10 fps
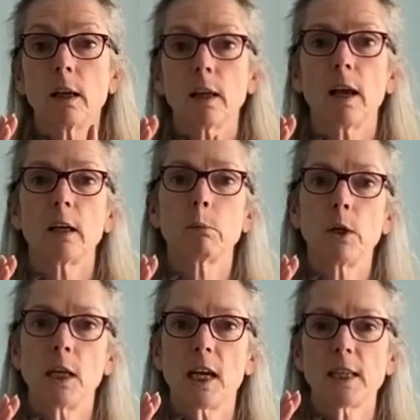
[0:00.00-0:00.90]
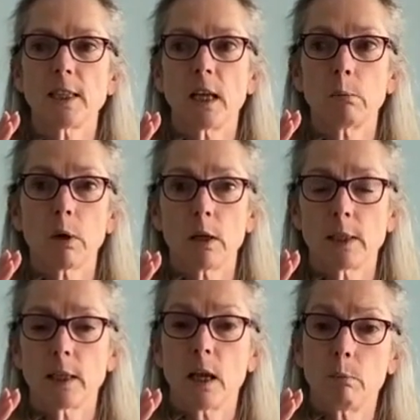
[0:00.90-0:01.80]
Again, I'm only guessing, but I'd
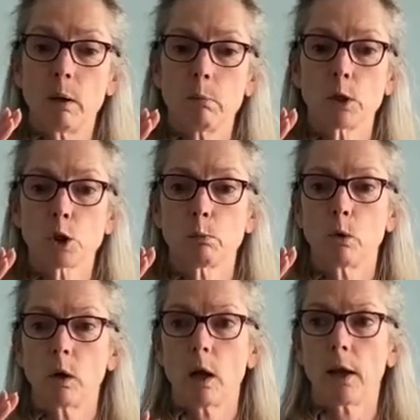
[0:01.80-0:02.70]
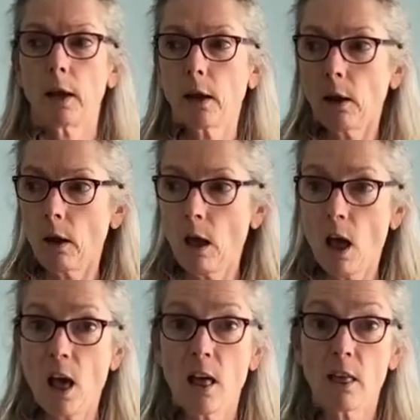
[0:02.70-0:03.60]
say it'd be much more like
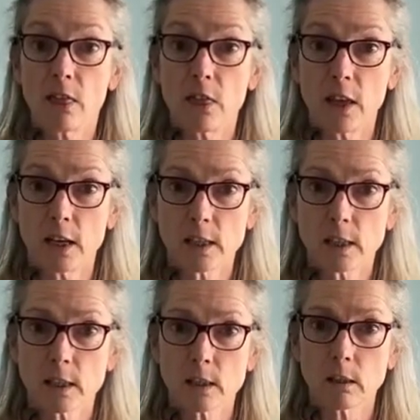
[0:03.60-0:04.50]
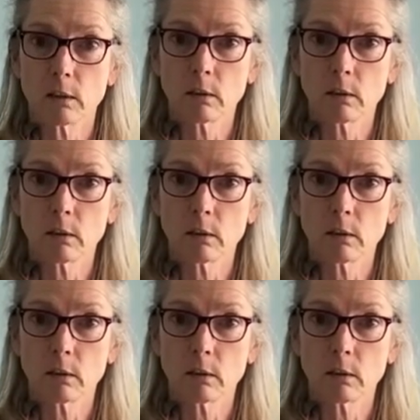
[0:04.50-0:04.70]
this.